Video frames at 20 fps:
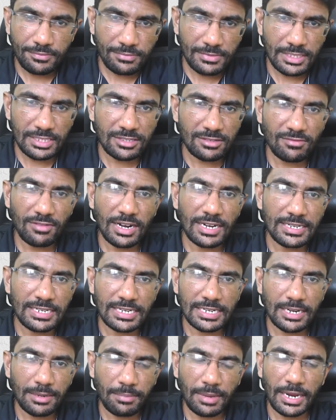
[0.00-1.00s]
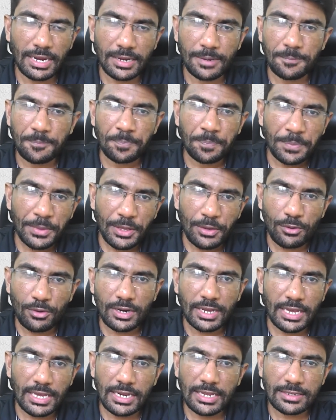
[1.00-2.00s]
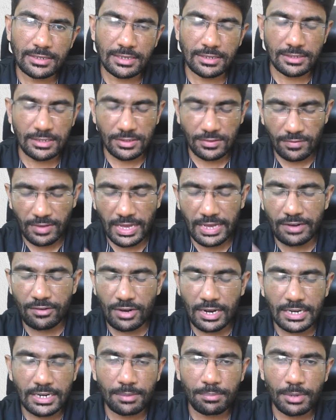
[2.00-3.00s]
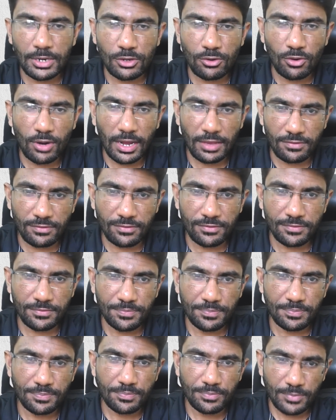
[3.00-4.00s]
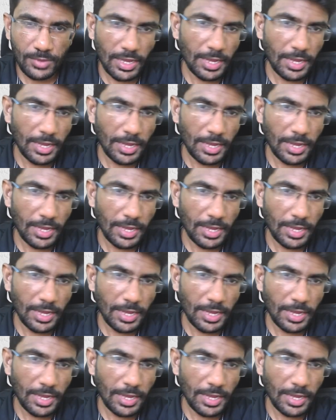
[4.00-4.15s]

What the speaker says: This will determine your career success, where you'll end up in your life.